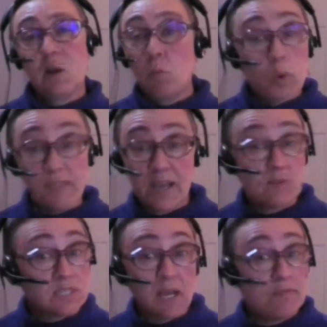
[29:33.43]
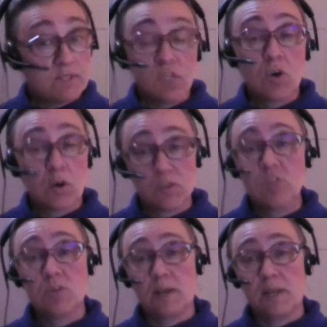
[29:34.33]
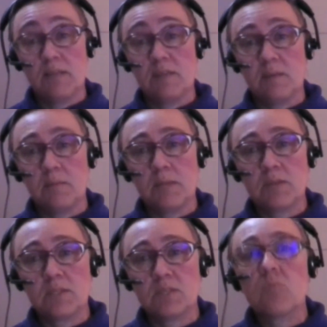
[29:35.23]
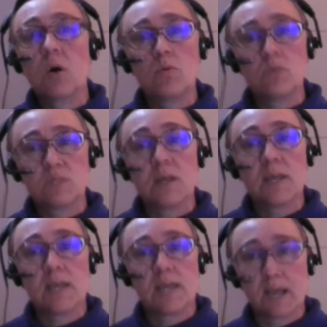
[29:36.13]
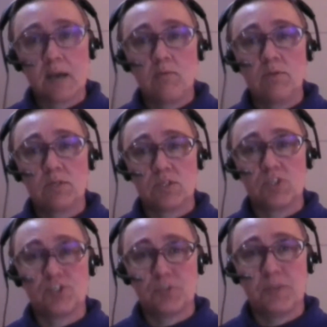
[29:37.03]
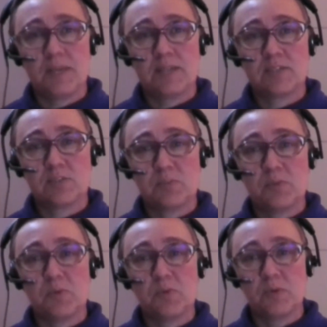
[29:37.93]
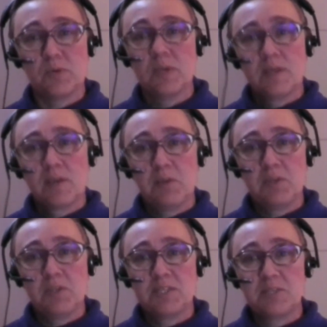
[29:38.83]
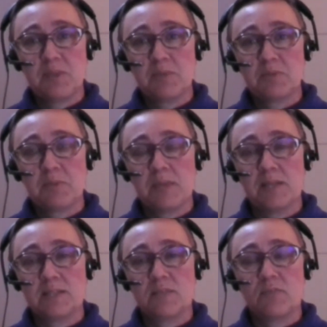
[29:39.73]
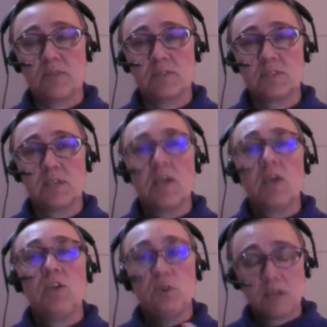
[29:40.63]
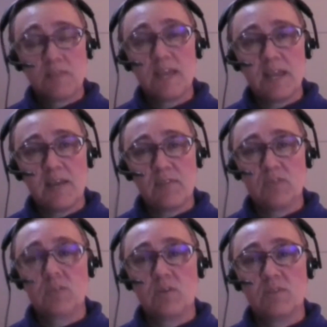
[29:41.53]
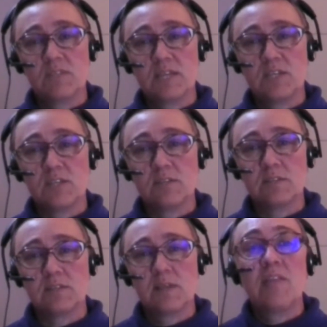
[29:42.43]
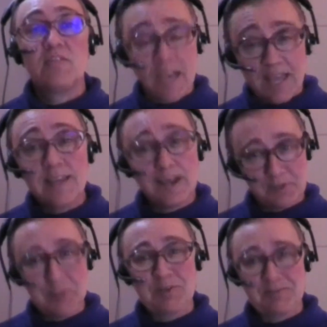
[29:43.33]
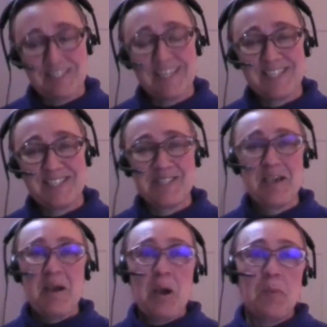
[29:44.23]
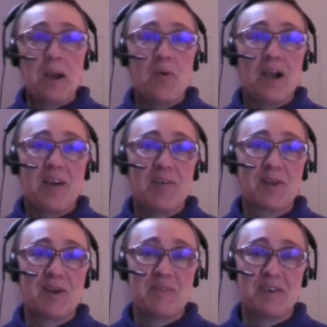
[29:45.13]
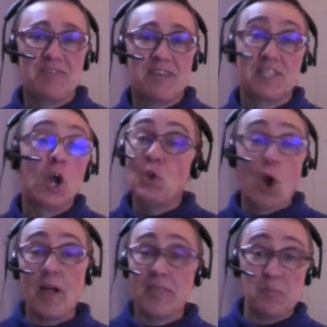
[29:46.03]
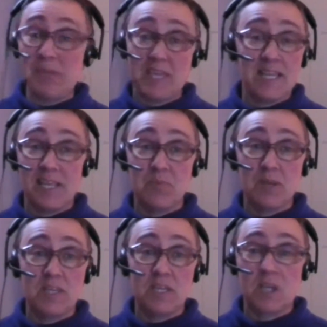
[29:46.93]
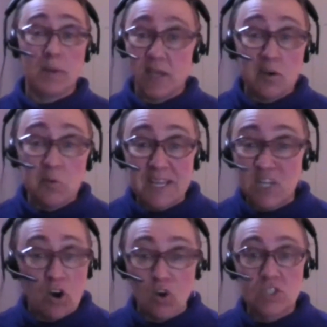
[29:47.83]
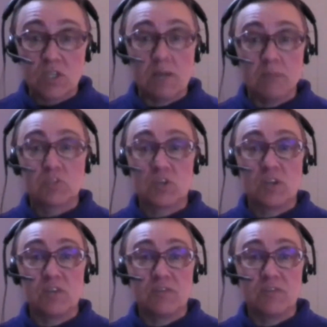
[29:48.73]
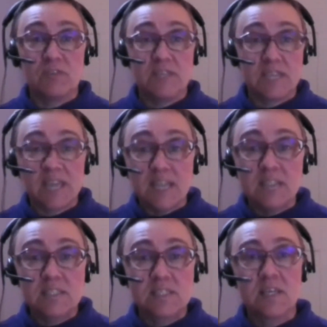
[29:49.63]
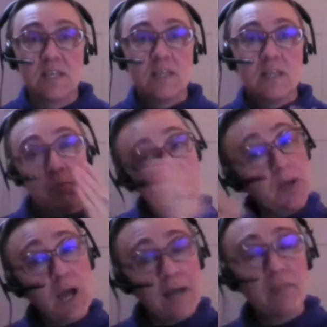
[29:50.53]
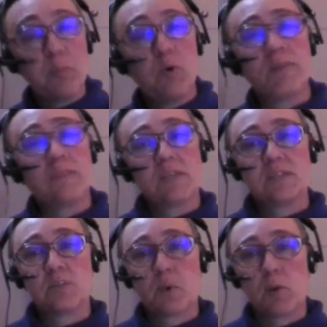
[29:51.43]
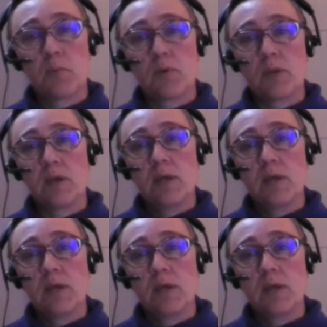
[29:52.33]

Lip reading: without it having to cost you anything, because it's roles like ours that should be there to support communities to be able to make that difference, you can then have those conversations then have those conversations about how climate affects, not at the beginning when you're going, oh my God, I'm trying to feed the kids, but at the point that is appropriate.